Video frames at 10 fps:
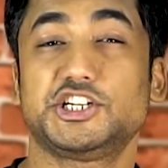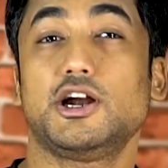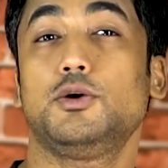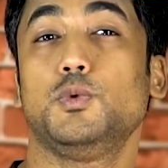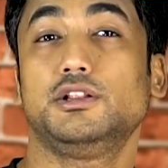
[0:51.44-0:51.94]

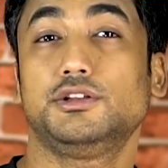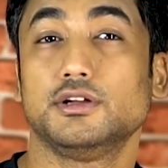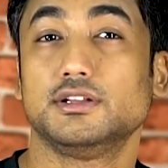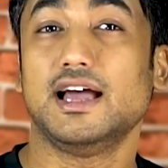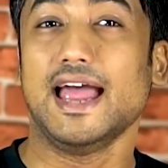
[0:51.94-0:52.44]
start with
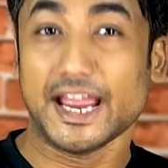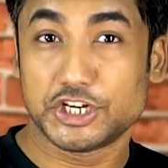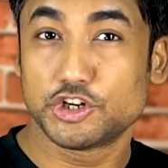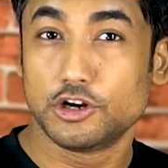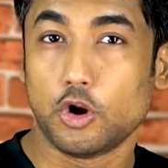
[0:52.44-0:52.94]
the
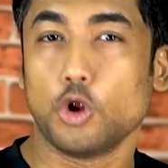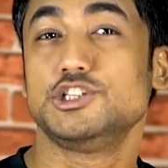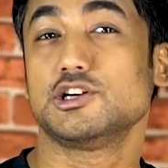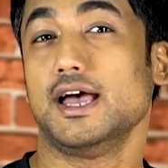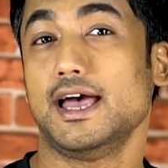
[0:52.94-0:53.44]
Action
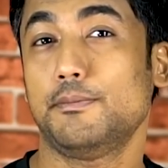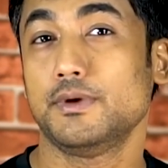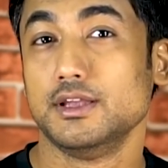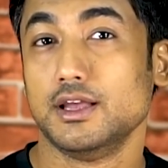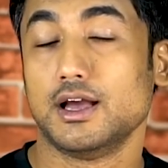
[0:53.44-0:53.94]
Launcher
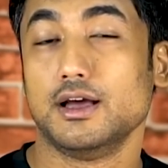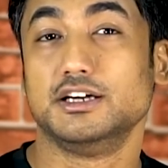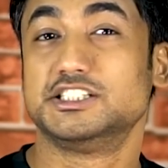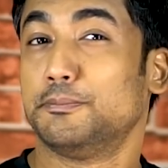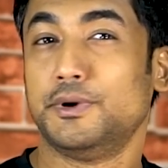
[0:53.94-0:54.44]
app
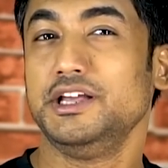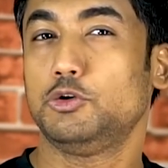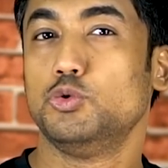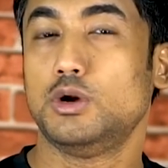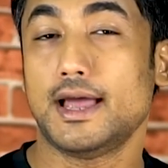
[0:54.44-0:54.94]
it's a pretty
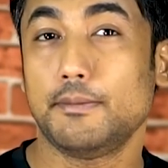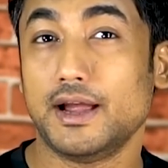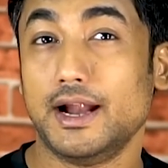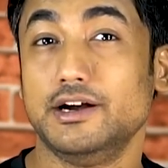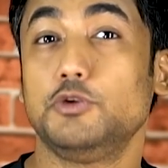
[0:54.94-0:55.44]
cool app
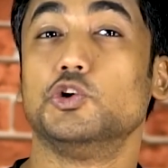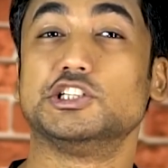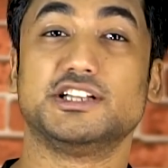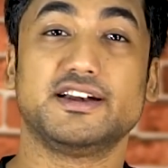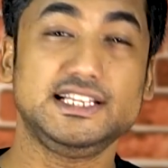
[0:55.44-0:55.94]
and it
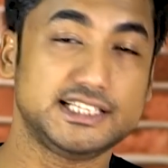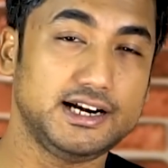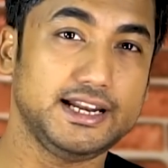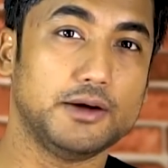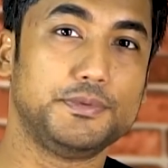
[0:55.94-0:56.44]
was
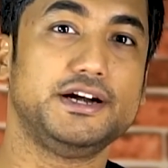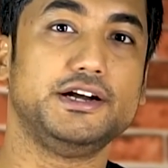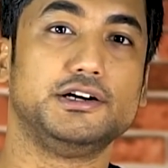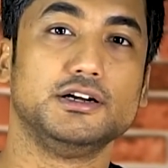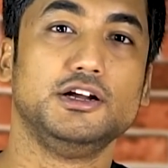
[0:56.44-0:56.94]
recently
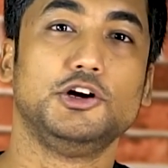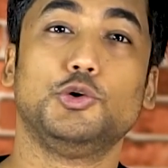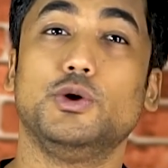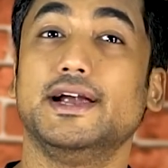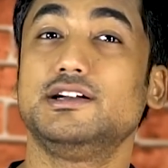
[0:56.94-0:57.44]
updated
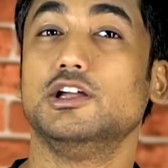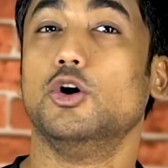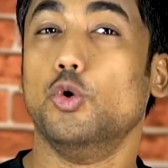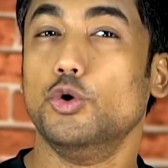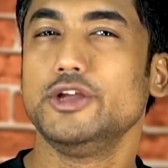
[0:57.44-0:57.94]
to get the
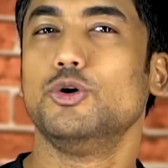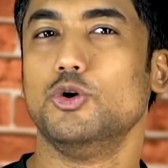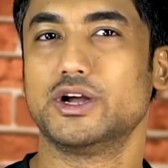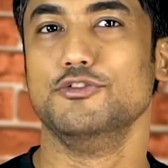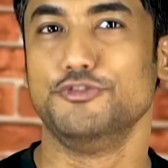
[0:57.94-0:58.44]
Oreo
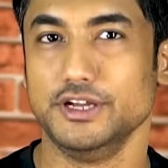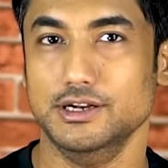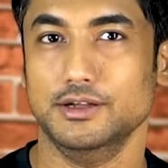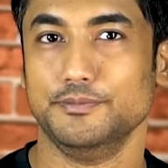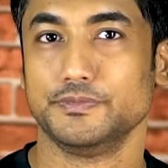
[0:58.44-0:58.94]
look and
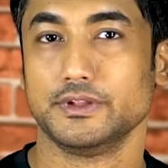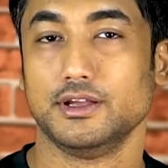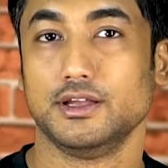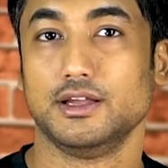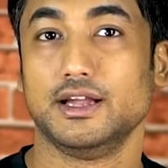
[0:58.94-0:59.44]
feel.
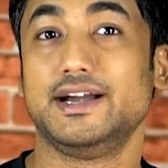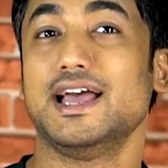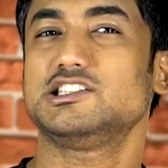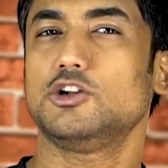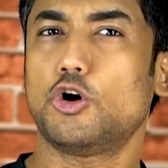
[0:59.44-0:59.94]
It
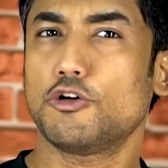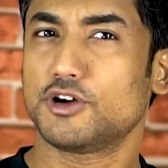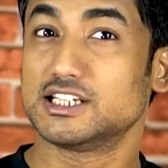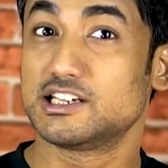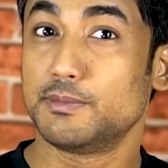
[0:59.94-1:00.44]
has a lot
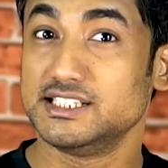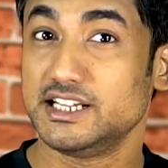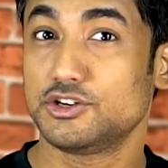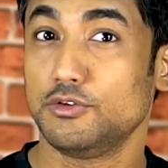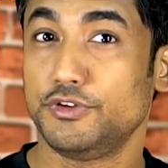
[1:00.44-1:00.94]
of
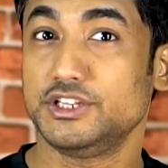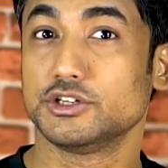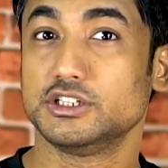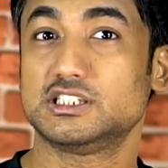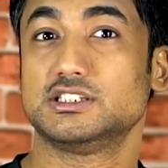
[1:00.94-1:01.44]
customization
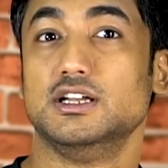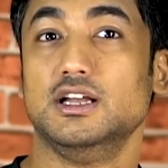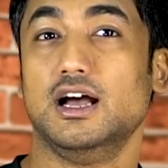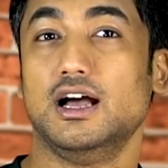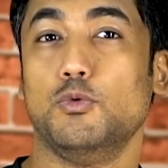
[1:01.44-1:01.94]
features.
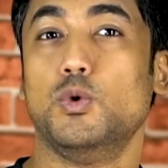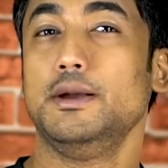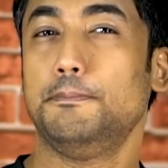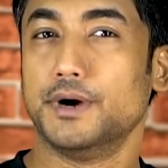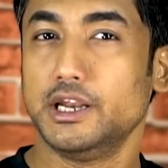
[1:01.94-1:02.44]

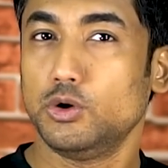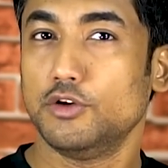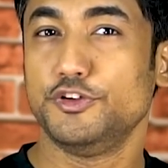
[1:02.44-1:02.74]
One particular